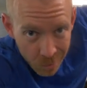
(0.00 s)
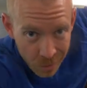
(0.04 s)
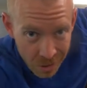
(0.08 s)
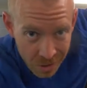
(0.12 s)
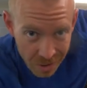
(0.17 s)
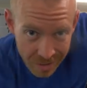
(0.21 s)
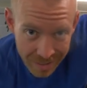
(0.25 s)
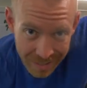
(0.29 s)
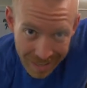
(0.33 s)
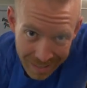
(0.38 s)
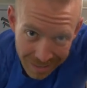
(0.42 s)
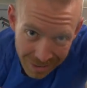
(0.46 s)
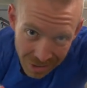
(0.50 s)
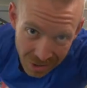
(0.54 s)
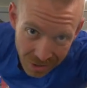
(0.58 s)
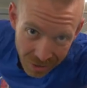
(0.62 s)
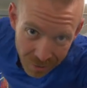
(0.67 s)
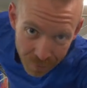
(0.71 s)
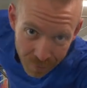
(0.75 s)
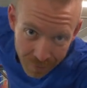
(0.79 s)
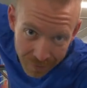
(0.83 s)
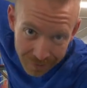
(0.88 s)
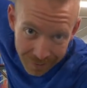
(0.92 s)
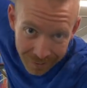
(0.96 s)
which is
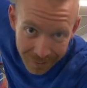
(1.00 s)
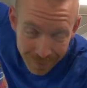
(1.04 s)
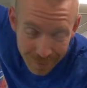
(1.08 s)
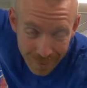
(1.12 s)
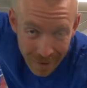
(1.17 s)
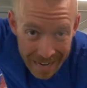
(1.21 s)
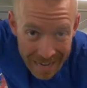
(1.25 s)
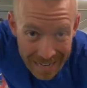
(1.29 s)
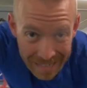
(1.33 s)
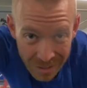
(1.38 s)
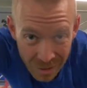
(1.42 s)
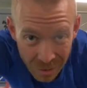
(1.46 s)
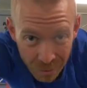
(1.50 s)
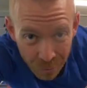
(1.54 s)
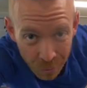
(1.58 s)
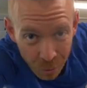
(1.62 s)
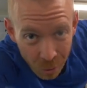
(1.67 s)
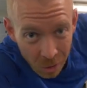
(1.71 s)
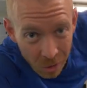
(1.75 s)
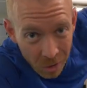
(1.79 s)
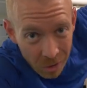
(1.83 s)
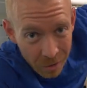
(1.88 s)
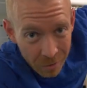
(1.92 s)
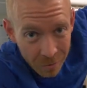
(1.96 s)
actually fairly fast for
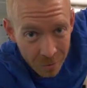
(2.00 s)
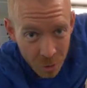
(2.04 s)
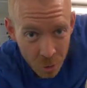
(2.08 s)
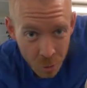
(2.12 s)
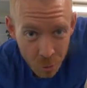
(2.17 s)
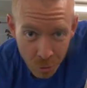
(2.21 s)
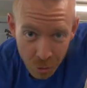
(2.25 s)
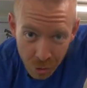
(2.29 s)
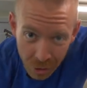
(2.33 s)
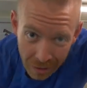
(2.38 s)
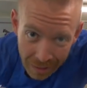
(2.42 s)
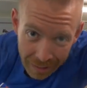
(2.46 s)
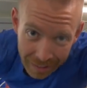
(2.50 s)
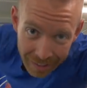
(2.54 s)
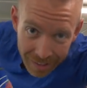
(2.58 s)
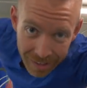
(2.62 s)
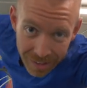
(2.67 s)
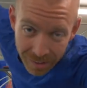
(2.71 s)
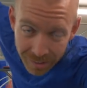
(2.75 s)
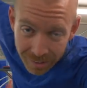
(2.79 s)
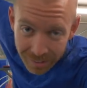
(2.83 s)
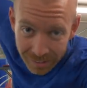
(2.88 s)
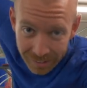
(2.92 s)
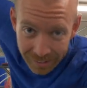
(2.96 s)
a lot of new
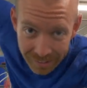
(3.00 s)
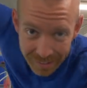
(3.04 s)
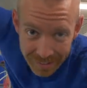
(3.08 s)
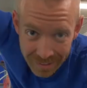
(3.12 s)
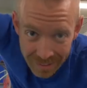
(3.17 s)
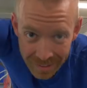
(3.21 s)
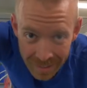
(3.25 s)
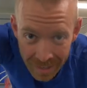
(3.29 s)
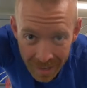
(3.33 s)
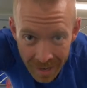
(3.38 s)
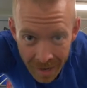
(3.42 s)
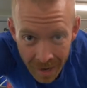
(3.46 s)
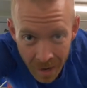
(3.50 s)
triathletes,